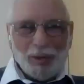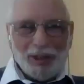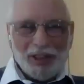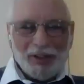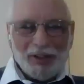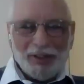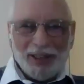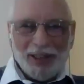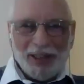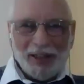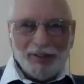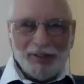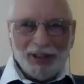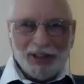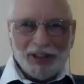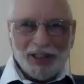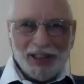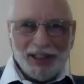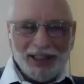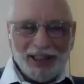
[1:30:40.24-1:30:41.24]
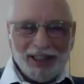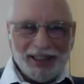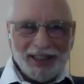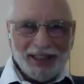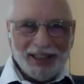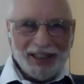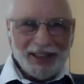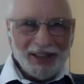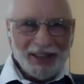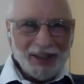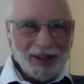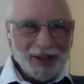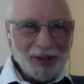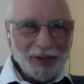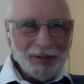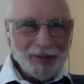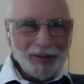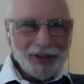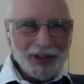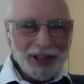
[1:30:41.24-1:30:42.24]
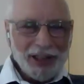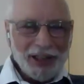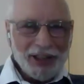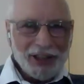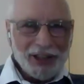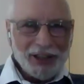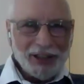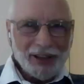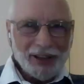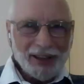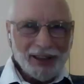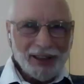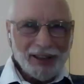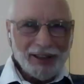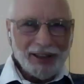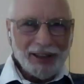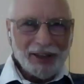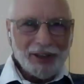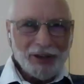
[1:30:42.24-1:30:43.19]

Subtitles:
No, but it's been a fascinating conversation. I